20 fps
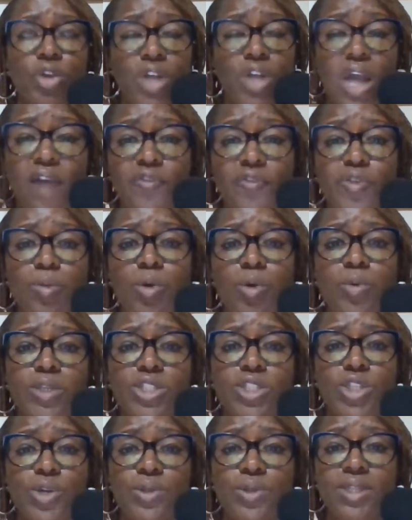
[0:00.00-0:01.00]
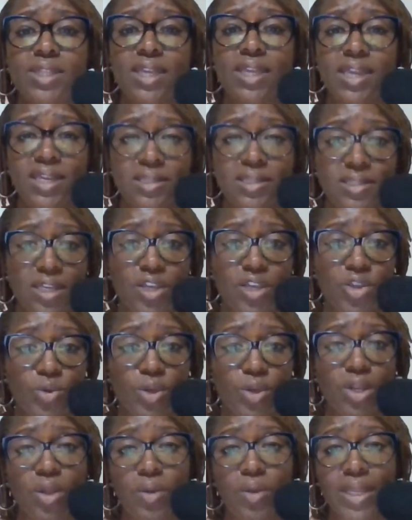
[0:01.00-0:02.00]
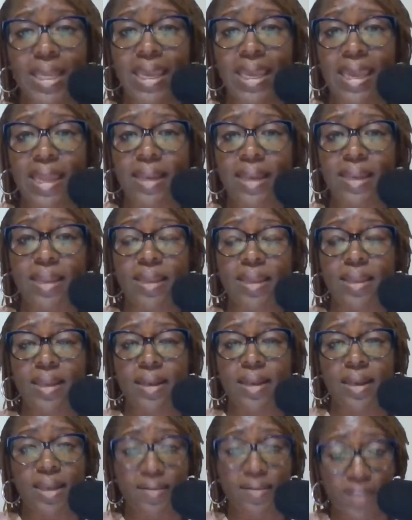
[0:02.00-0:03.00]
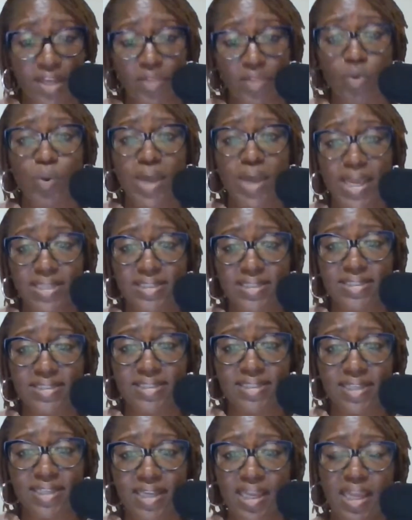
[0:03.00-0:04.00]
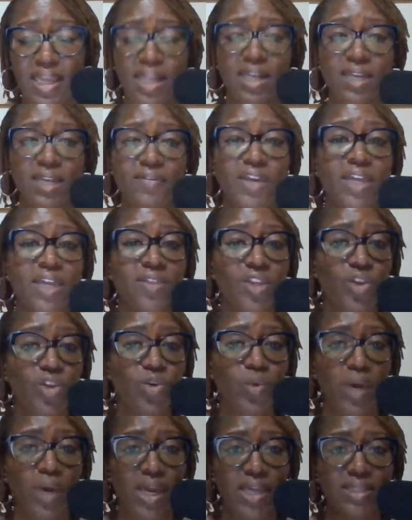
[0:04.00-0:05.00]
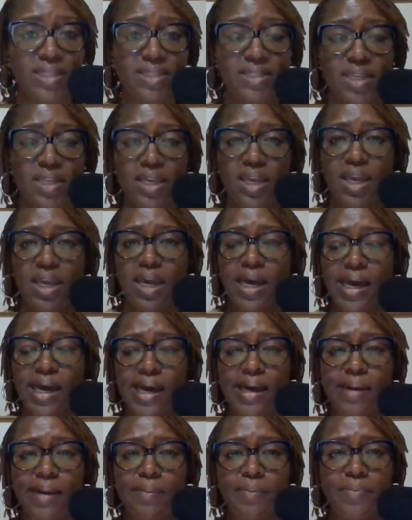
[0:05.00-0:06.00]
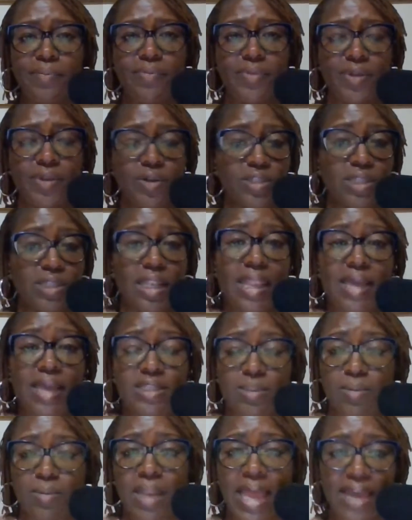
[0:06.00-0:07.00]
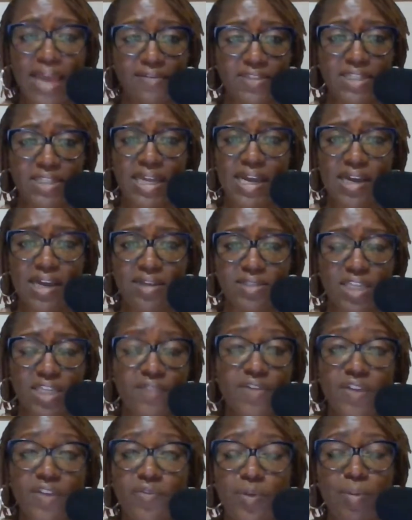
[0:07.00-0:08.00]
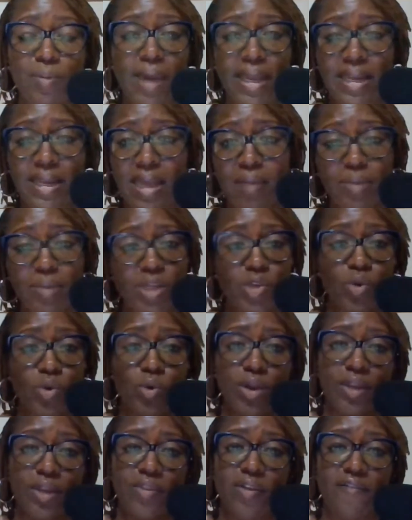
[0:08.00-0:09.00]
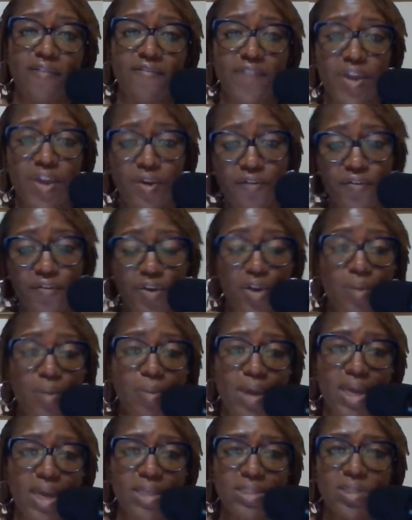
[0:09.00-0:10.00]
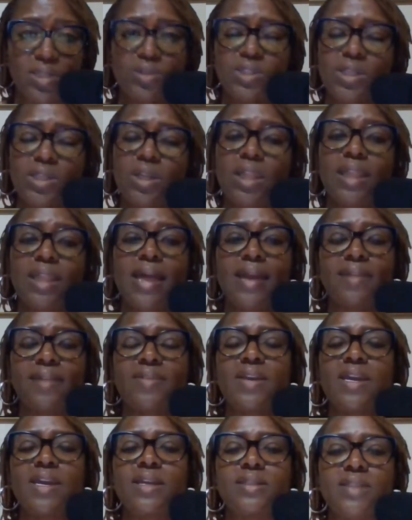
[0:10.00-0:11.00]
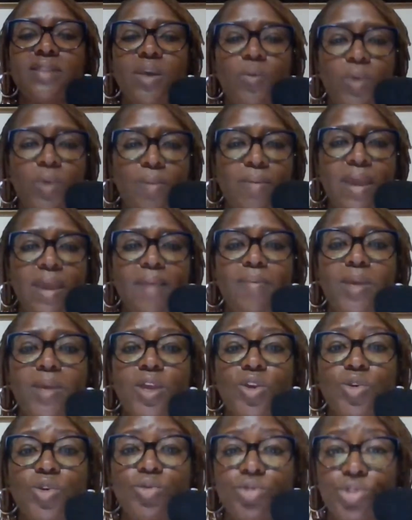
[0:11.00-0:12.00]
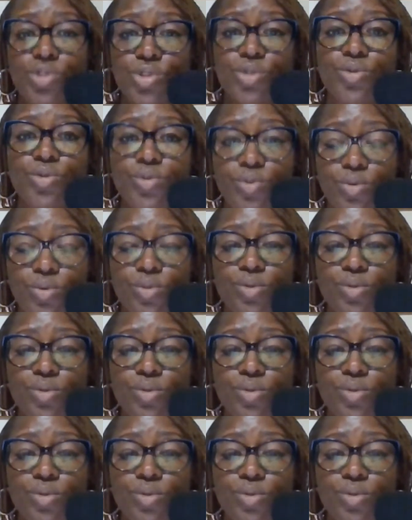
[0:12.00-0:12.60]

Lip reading: comfortable with certain things that you can only get living in the West, living in the US, there's a lot, some lifestyles, even if we might not be doing the very, very best, there's still a lot of things that we may be used to,